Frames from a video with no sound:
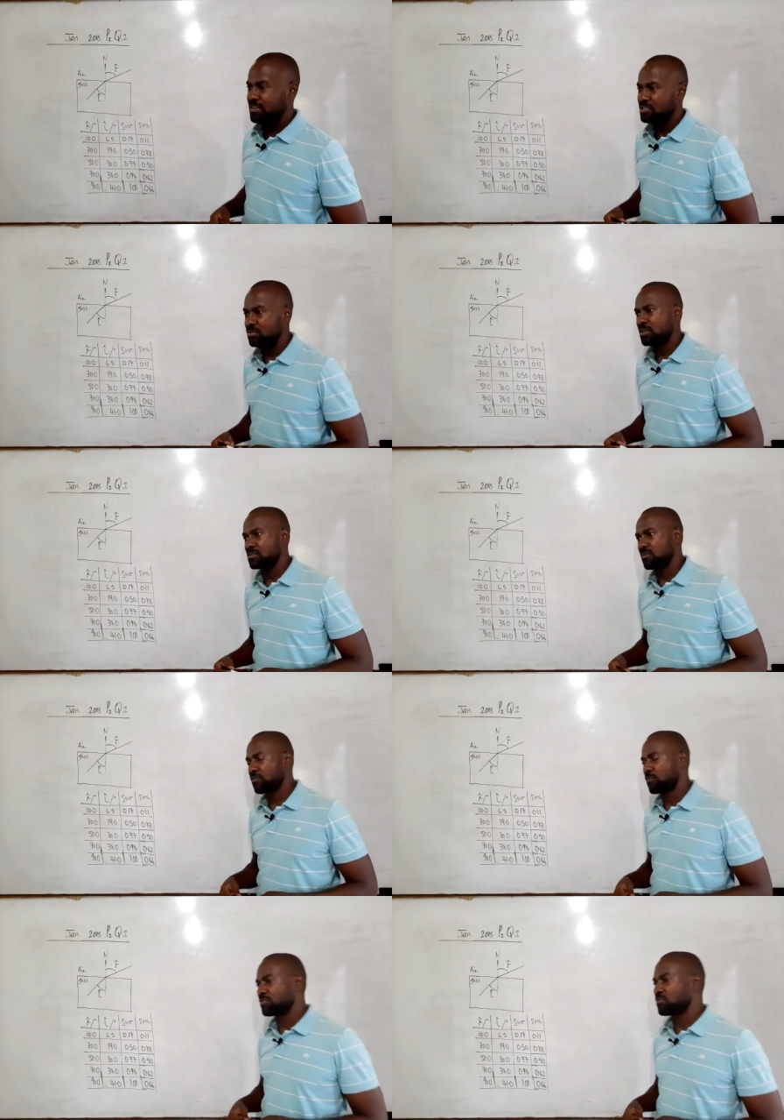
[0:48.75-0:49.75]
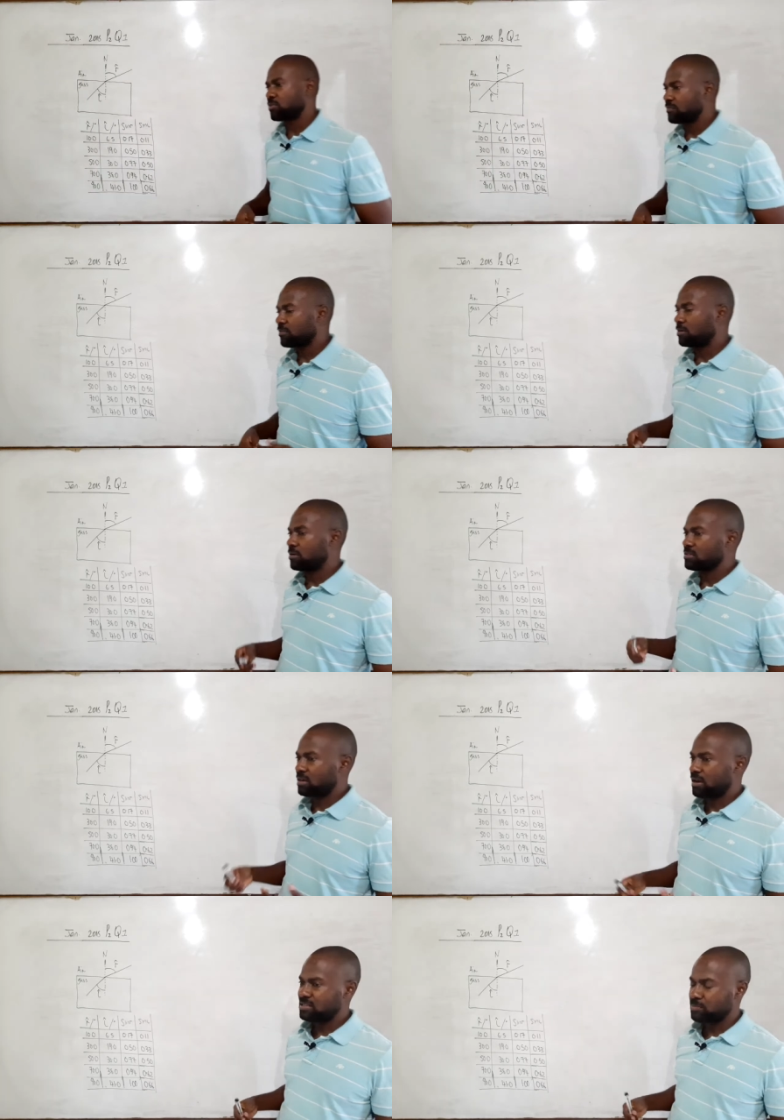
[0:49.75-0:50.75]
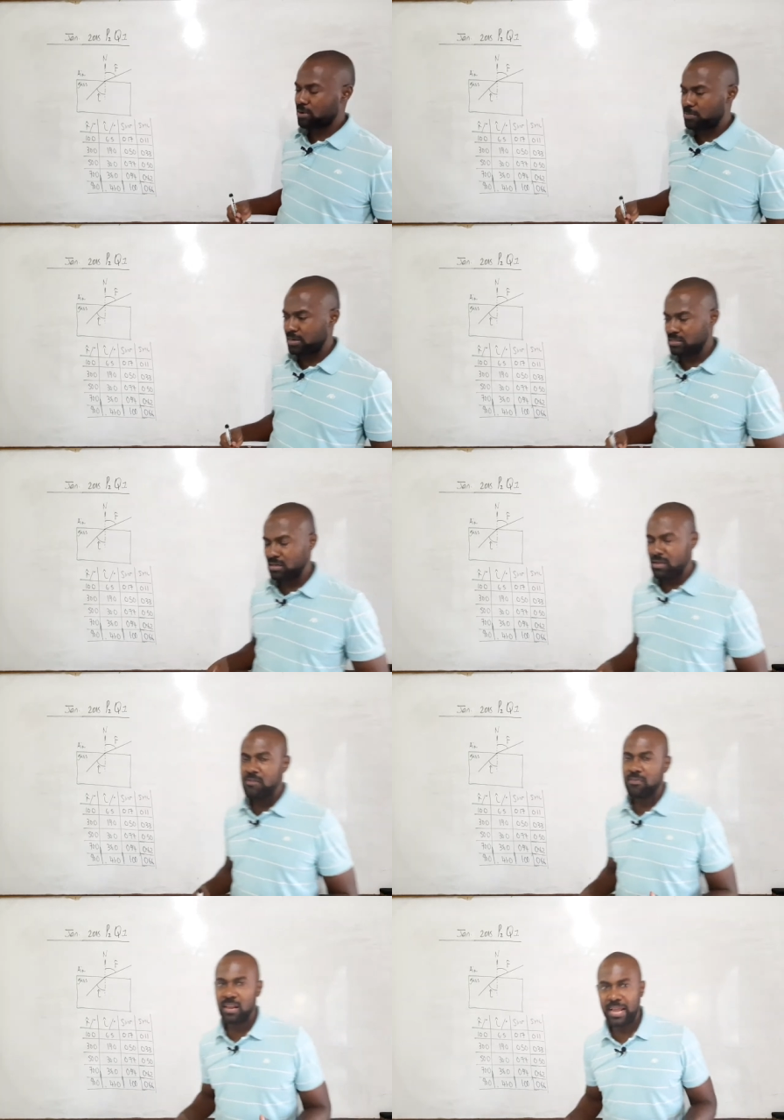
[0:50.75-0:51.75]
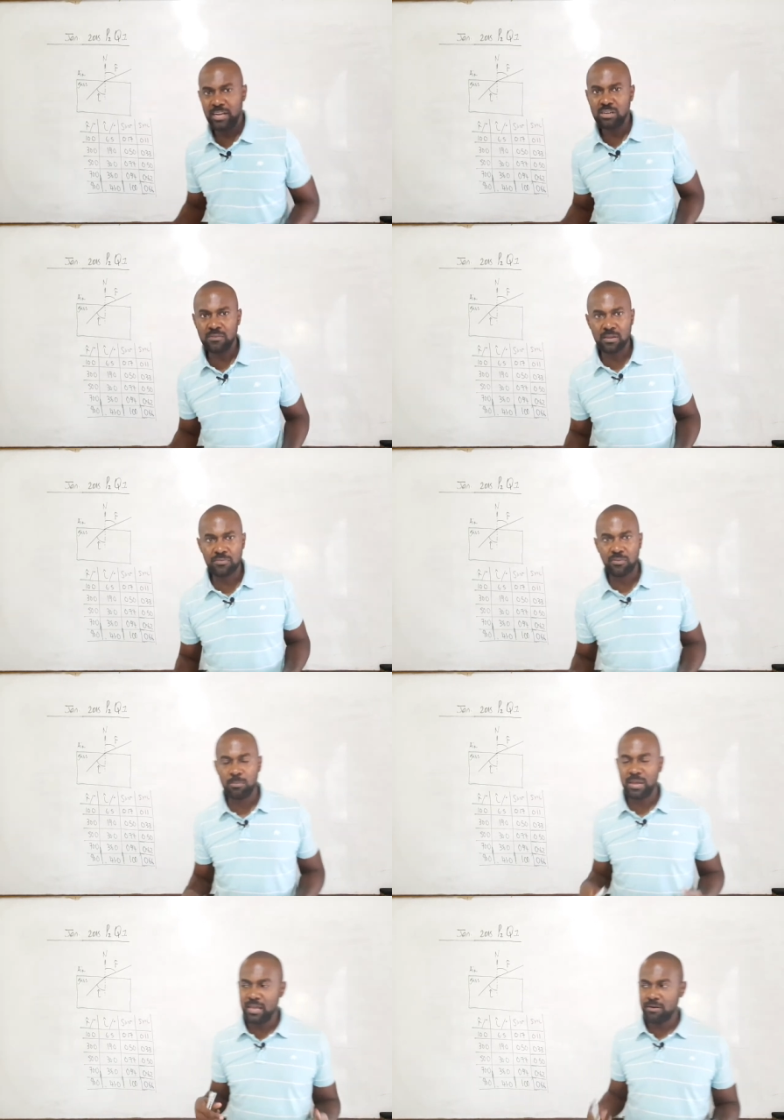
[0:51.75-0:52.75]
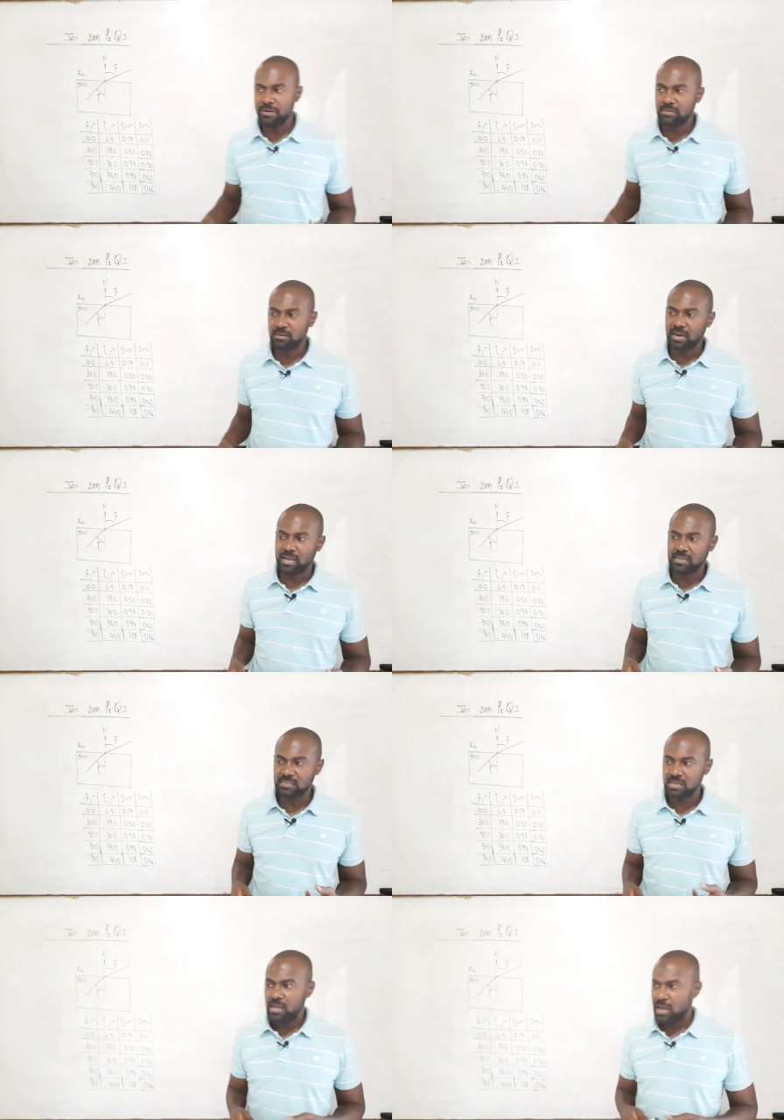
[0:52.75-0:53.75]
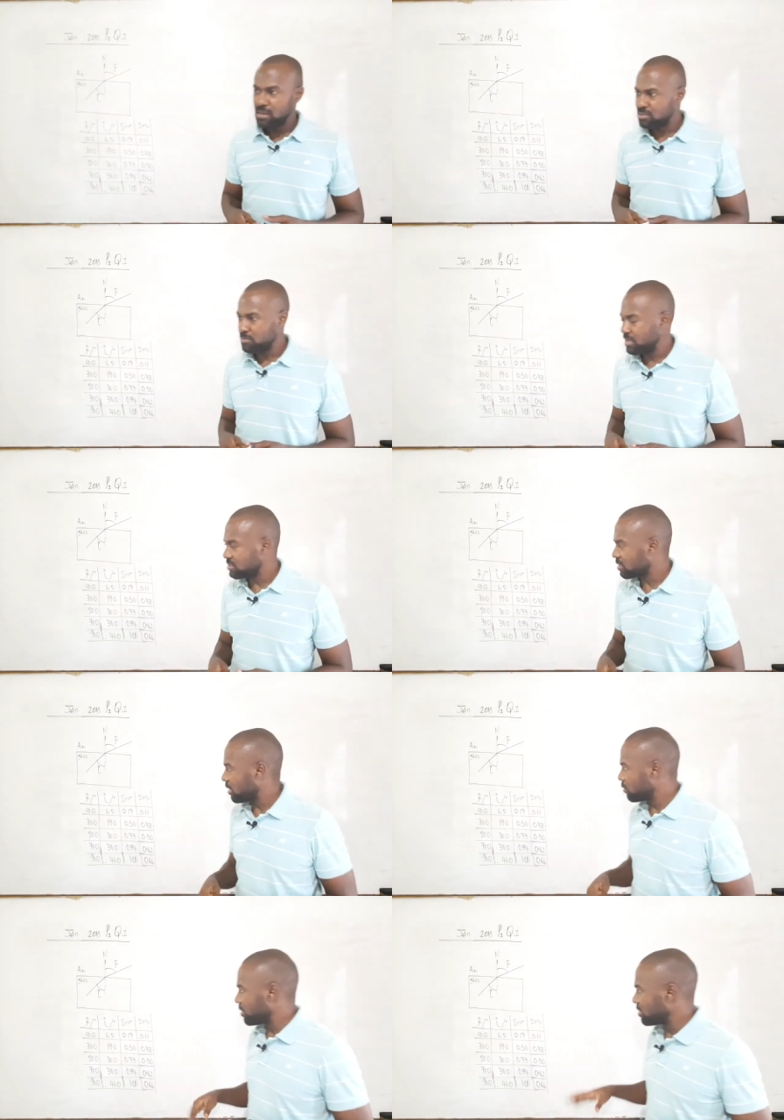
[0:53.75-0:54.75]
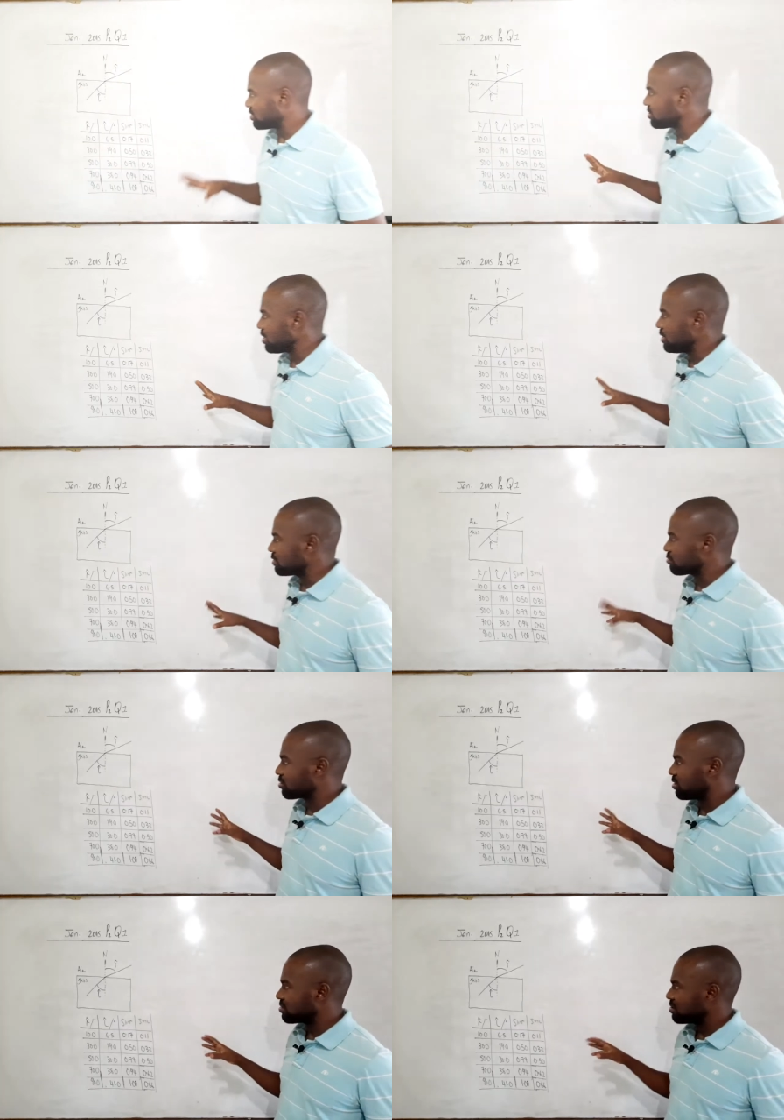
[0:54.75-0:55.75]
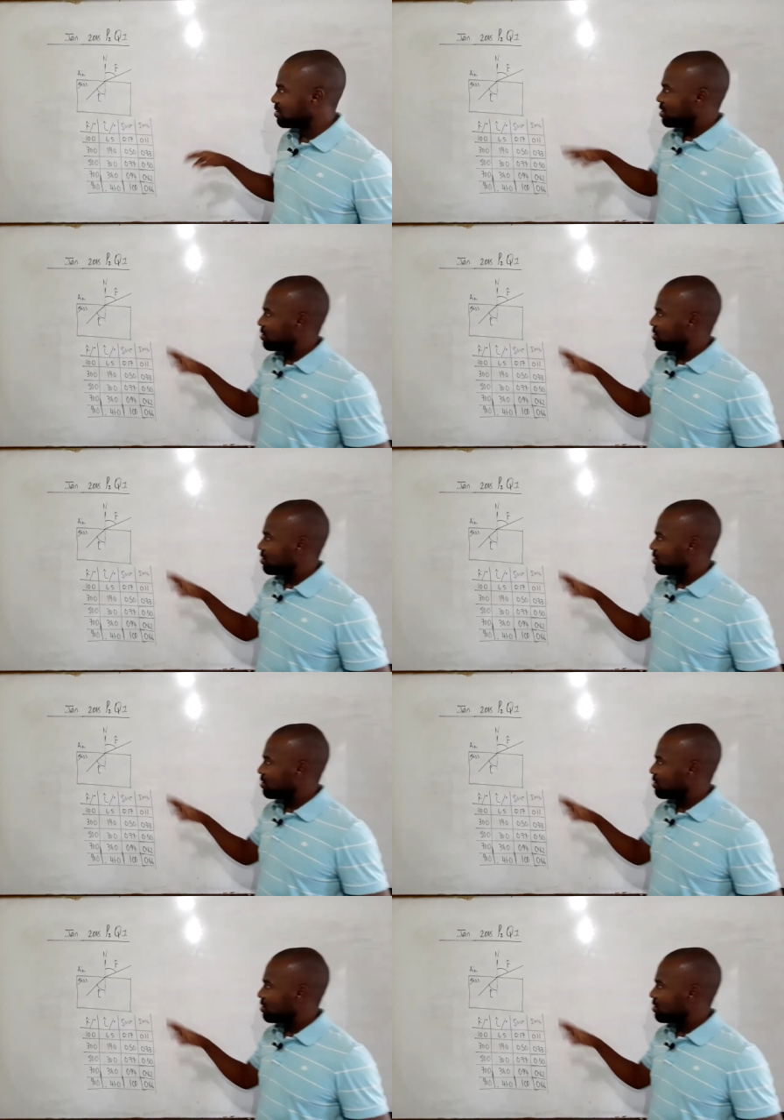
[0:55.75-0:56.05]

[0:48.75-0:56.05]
students, of course, would have conducted an experiment for light traveling from air into glass, and so basically when they see these results, they